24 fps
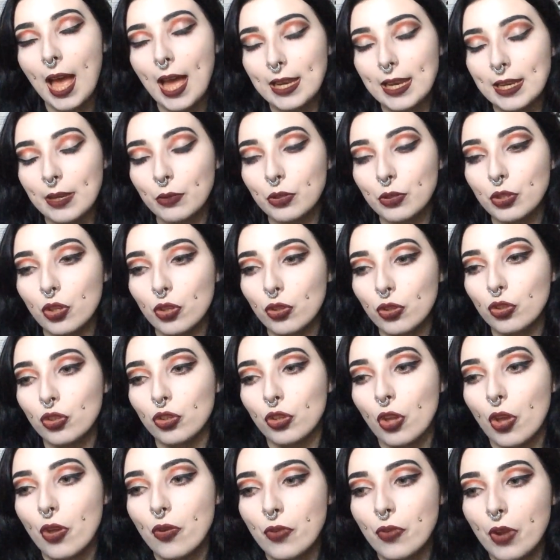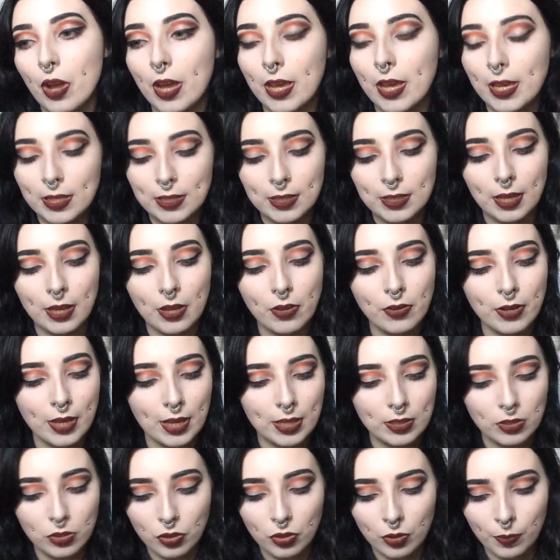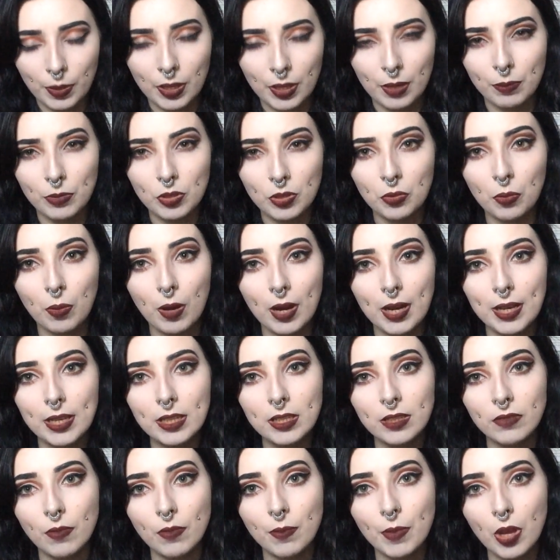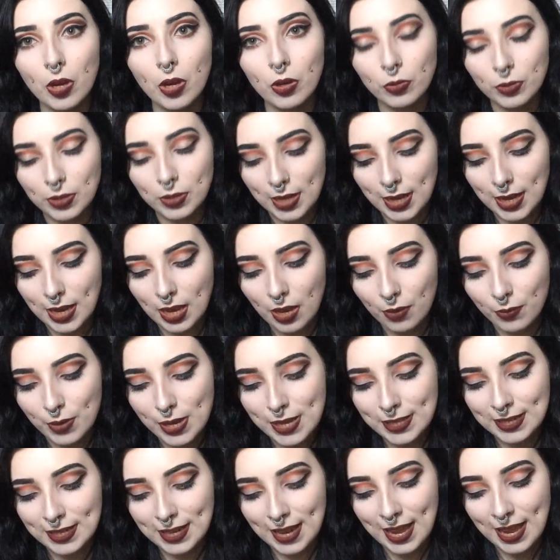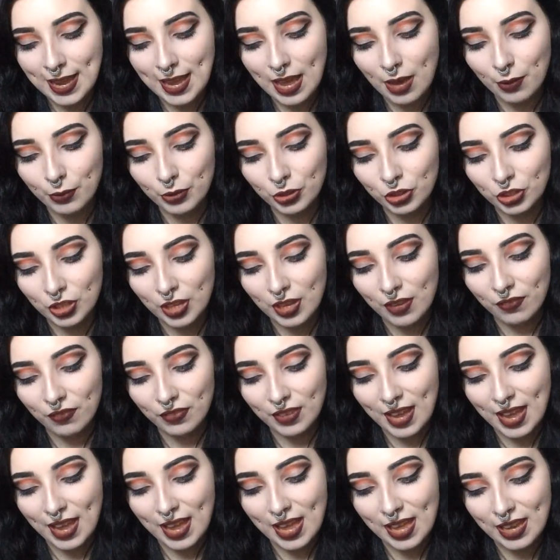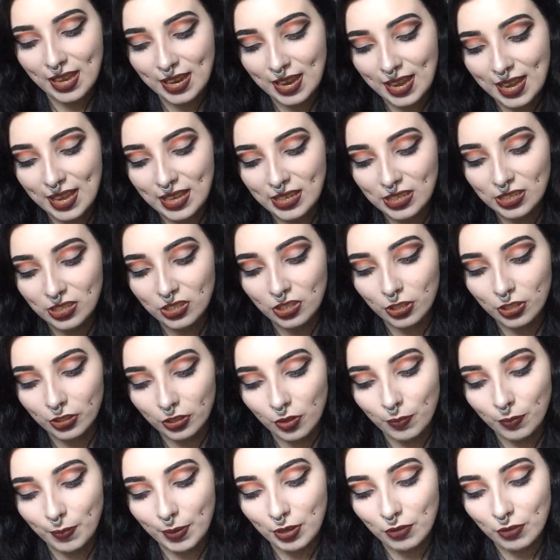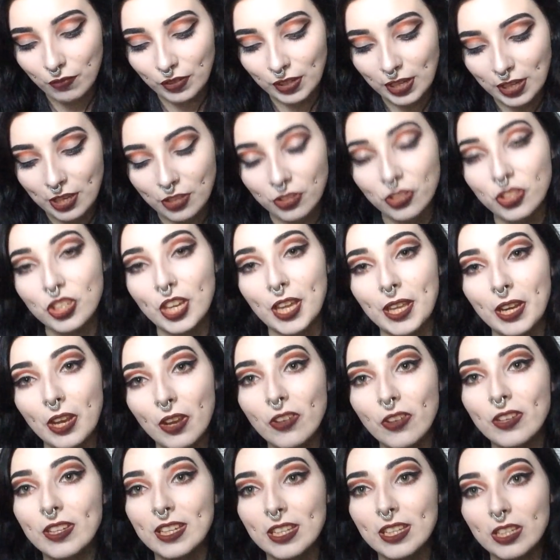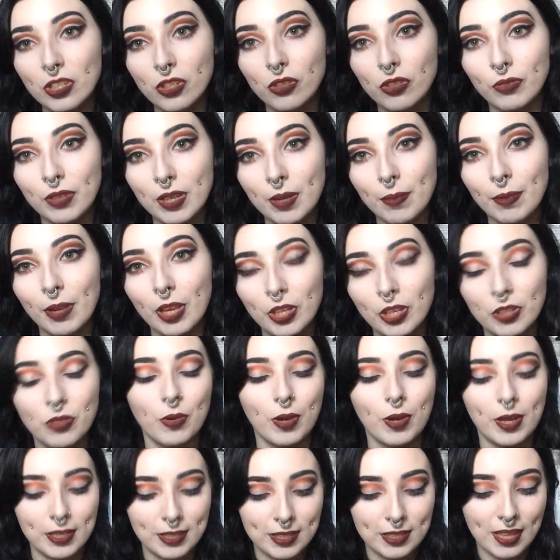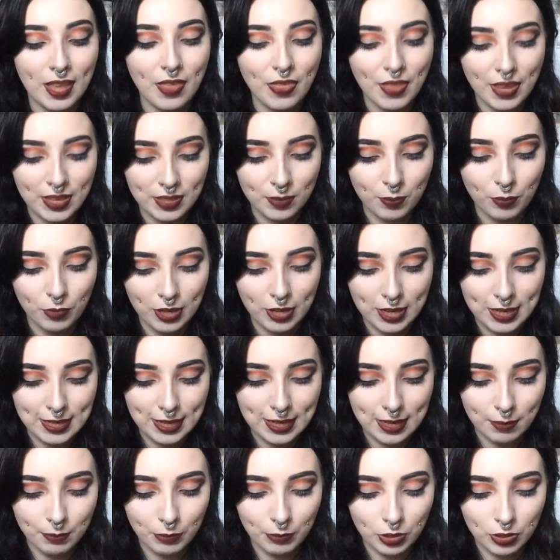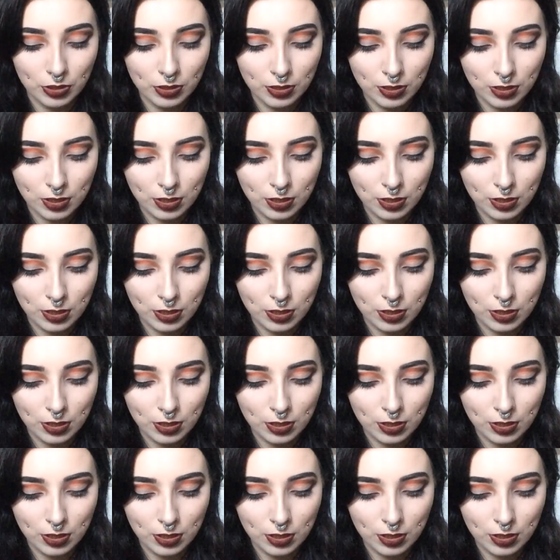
and it's so nice. I only had to top it up twice from the whole day. I worked an eight hour shift and had Taco Bell for lunch and only needed to reapply twice, but that's pretty damn good.